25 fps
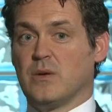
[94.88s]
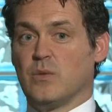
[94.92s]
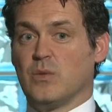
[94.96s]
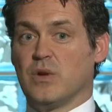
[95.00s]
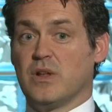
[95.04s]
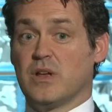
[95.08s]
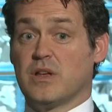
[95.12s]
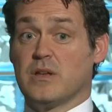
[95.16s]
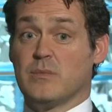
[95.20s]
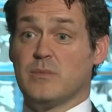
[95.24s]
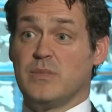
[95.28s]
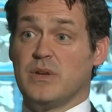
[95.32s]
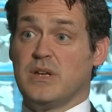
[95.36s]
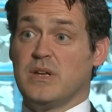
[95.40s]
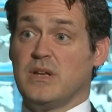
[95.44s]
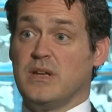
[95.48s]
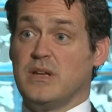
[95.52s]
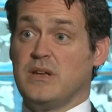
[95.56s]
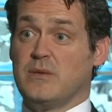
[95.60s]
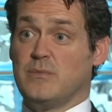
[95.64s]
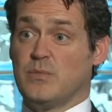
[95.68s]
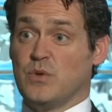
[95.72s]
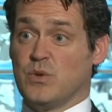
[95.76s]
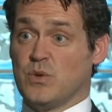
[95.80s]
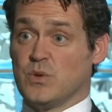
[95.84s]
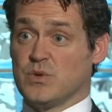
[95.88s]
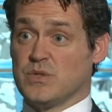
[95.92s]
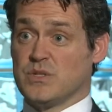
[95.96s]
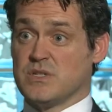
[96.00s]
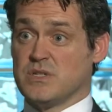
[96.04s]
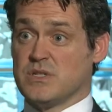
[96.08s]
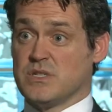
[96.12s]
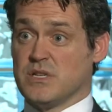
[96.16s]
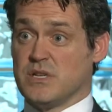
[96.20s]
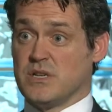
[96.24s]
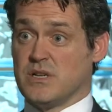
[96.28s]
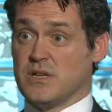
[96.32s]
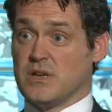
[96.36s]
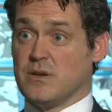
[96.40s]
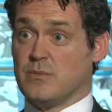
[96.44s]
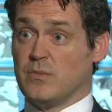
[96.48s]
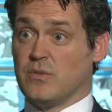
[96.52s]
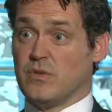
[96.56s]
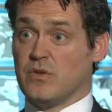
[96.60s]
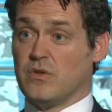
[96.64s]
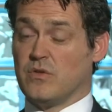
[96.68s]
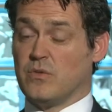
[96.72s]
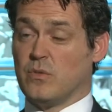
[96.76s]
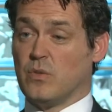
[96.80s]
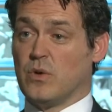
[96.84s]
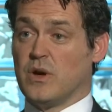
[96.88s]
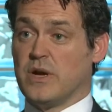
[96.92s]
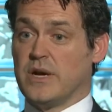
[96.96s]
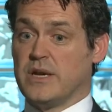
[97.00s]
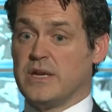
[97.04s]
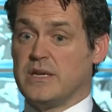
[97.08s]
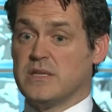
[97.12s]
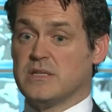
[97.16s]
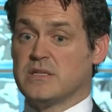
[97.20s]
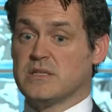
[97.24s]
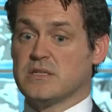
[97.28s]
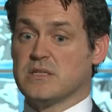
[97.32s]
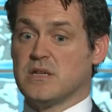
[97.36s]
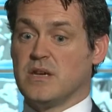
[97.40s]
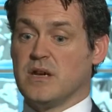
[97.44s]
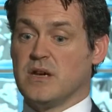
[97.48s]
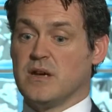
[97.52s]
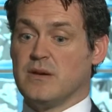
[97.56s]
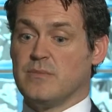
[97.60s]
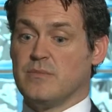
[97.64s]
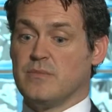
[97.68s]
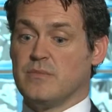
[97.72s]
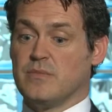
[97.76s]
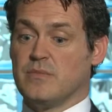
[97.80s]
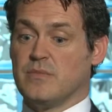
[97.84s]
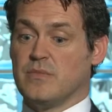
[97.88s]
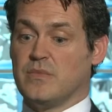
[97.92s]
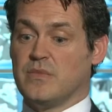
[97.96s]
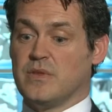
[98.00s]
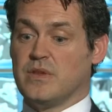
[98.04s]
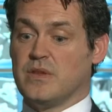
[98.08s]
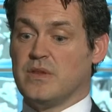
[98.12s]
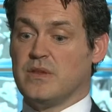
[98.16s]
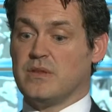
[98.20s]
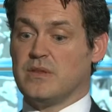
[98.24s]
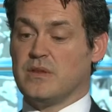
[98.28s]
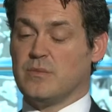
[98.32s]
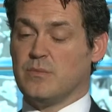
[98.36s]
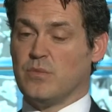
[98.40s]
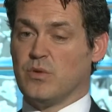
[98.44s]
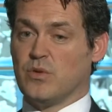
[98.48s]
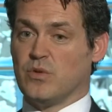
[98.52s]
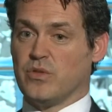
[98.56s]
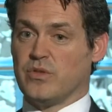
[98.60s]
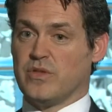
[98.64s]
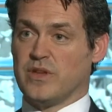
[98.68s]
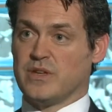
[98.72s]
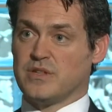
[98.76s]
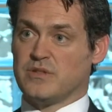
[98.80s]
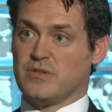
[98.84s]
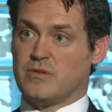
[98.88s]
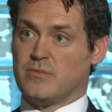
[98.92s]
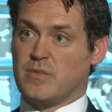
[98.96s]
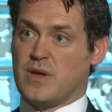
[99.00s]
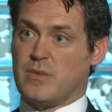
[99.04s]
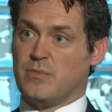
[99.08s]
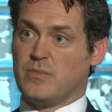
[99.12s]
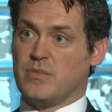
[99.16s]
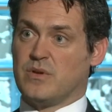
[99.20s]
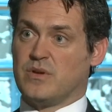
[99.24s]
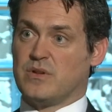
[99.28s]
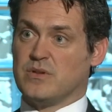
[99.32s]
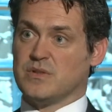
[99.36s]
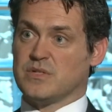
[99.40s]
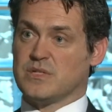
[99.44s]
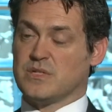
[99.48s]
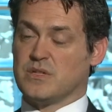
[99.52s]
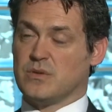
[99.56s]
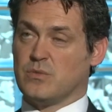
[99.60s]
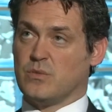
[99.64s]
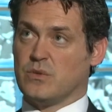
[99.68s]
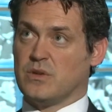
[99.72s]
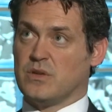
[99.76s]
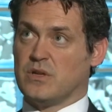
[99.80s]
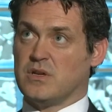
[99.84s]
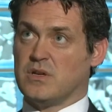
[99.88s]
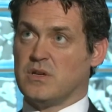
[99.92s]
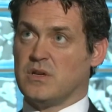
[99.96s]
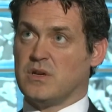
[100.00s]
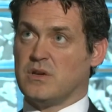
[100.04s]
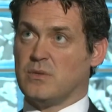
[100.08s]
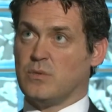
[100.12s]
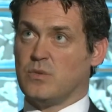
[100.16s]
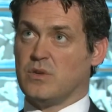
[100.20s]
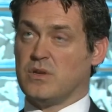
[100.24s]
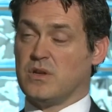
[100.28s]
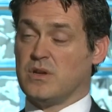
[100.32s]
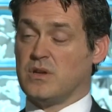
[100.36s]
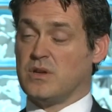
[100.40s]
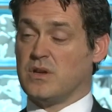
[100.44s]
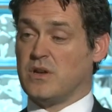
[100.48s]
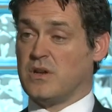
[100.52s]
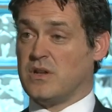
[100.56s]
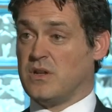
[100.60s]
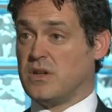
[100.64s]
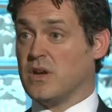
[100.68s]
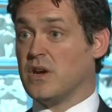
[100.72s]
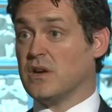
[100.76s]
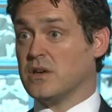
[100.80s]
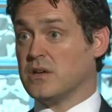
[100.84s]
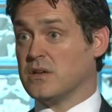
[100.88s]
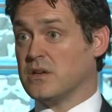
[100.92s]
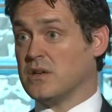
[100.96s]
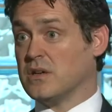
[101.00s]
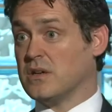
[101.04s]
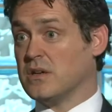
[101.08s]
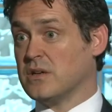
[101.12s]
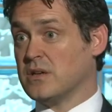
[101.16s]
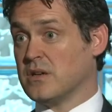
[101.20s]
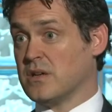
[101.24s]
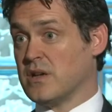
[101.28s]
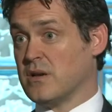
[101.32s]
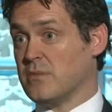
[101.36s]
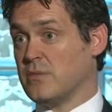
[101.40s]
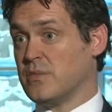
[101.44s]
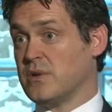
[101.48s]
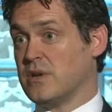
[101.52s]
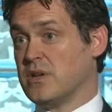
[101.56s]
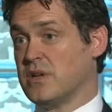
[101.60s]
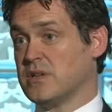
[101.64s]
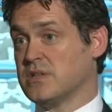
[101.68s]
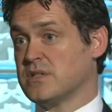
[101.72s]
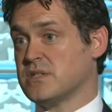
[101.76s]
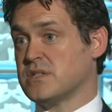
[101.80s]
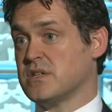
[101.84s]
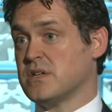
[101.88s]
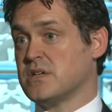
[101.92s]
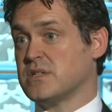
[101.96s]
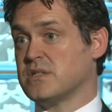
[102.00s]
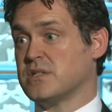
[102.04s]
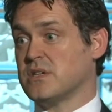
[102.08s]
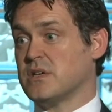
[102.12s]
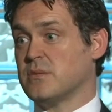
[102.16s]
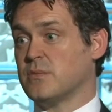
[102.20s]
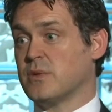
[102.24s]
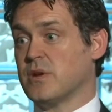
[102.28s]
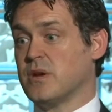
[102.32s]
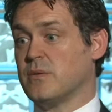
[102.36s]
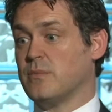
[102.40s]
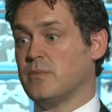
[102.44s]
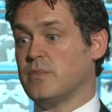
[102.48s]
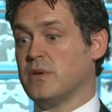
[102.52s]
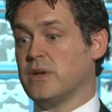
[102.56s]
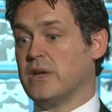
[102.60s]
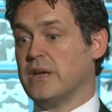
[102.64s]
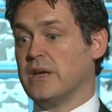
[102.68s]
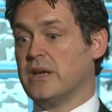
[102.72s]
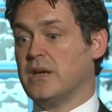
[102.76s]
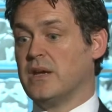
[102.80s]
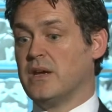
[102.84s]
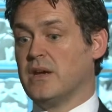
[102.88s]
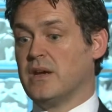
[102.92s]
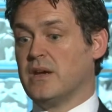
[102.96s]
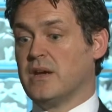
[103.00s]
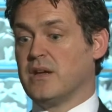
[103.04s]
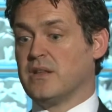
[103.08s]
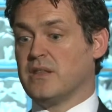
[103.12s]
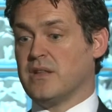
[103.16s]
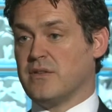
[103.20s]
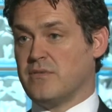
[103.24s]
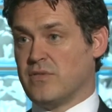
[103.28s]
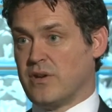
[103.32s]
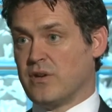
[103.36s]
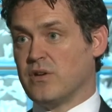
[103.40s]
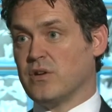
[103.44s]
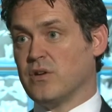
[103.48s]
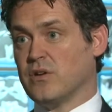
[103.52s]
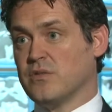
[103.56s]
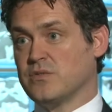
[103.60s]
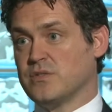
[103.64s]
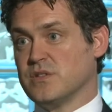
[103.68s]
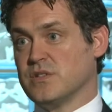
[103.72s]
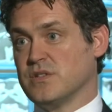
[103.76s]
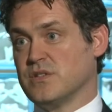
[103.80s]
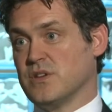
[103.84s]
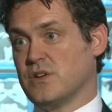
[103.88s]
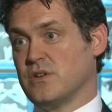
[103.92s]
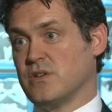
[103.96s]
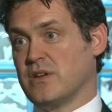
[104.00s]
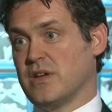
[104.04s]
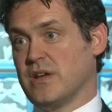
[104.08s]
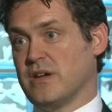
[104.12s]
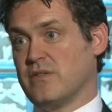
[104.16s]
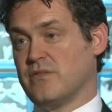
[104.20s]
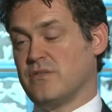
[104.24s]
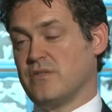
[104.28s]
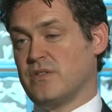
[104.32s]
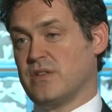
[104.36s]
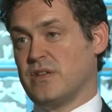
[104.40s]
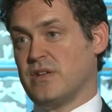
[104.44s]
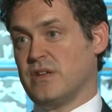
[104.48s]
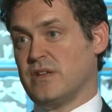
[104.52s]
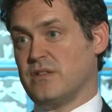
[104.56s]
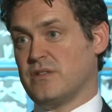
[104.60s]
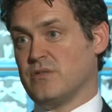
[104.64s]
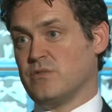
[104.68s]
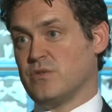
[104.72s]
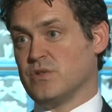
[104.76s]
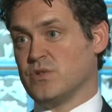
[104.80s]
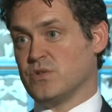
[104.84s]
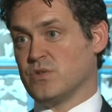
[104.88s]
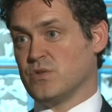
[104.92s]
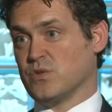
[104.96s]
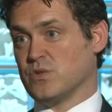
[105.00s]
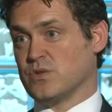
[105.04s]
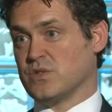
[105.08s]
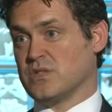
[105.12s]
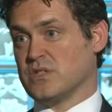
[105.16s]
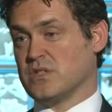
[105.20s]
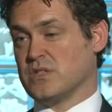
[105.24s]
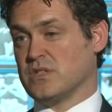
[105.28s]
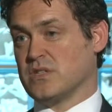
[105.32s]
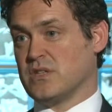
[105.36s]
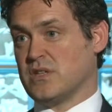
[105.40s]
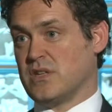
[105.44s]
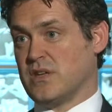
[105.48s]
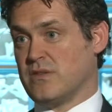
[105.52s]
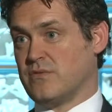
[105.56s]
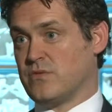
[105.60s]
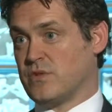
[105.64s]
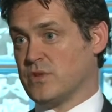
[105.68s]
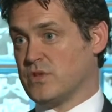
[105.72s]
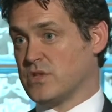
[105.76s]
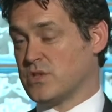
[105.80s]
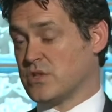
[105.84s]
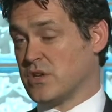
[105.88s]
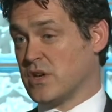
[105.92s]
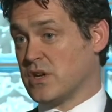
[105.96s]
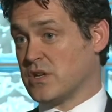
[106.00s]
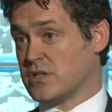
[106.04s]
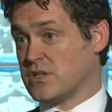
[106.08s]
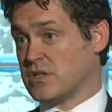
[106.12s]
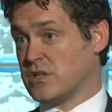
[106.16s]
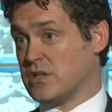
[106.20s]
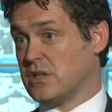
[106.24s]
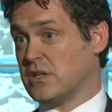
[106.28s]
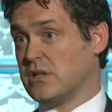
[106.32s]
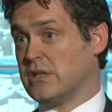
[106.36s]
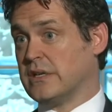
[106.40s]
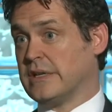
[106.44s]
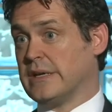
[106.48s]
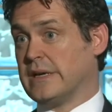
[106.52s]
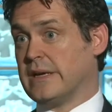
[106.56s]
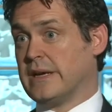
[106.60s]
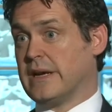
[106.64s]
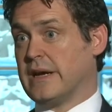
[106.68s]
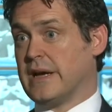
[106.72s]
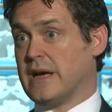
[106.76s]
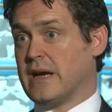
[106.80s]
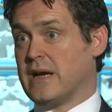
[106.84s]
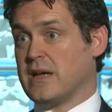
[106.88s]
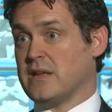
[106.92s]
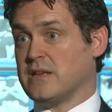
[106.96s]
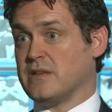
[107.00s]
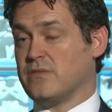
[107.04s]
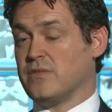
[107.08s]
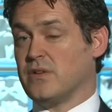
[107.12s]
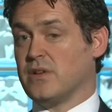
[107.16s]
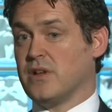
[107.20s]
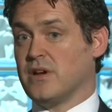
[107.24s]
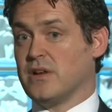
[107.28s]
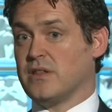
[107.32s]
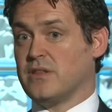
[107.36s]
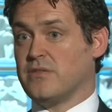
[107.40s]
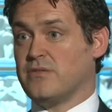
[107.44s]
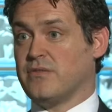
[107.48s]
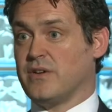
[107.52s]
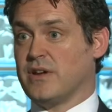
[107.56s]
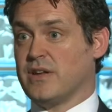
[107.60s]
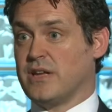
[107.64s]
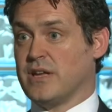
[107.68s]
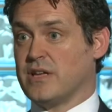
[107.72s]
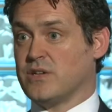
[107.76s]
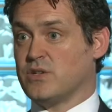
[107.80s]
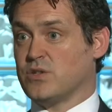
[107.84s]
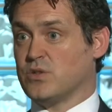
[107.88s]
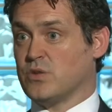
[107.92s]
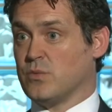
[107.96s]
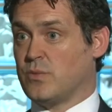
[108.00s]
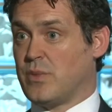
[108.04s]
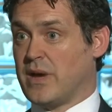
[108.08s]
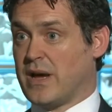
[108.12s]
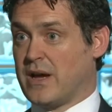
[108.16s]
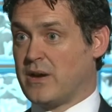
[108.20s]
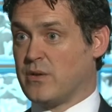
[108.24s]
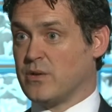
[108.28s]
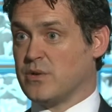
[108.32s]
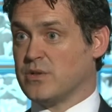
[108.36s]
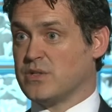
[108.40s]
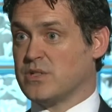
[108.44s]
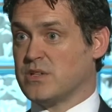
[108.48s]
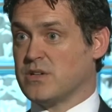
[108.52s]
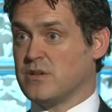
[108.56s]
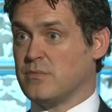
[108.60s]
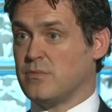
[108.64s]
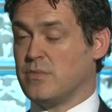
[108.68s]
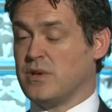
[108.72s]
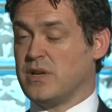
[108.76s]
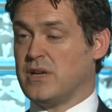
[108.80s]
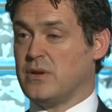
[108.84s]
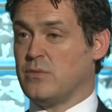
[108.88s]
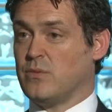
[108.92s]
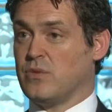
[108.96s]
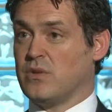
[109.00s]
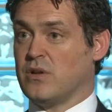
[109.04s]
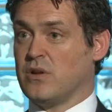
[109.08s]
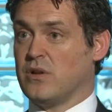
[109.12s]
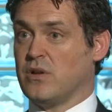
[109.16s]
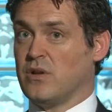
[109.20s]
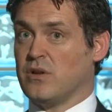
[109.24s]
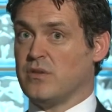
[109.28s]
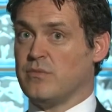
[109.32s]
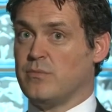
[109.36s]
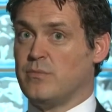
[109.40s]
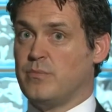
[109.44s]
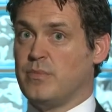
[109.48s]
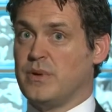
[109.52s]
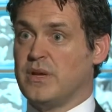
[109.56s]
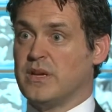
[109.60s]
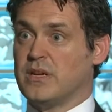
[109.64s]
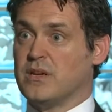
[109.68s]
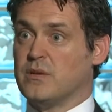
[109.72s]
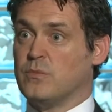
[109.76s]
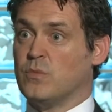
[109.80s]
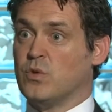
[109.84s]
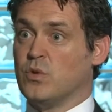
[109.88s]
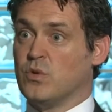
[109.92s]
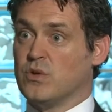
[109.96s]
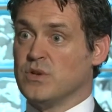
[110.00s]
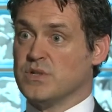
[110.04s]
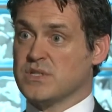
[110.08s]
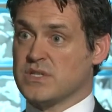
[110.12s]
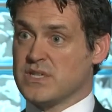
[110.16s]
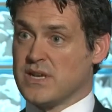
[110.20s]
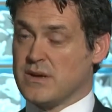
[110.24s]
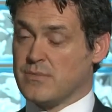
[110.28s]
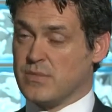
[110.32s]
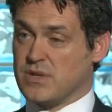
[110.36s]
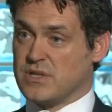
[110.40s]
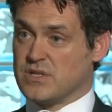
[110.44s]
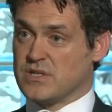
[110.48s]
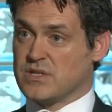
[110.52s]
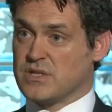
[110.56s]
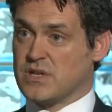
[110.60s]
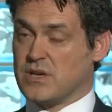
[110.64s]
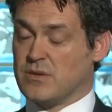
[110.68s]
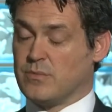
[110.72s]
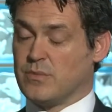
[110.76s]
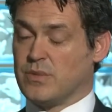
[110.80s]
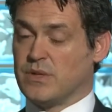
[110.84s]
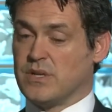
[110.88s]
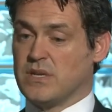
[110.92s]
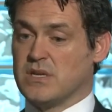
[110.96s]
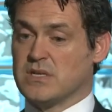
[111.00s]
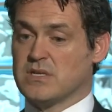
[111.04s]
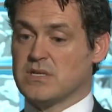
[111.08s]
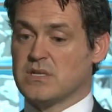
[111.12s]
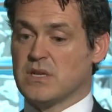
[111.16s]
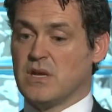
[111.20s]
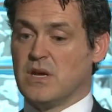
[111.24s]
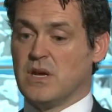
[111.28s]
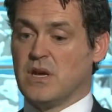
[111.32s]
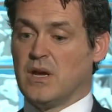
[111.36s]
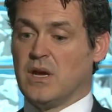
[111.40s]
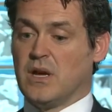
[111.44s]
Well, it can be important in a number of ways. The important thing to remember is that with a younger company, a start-up company, they very often don't have the resources and the infrastructure and, if you like, the financial power to compete with a lot of bigger, more established companies.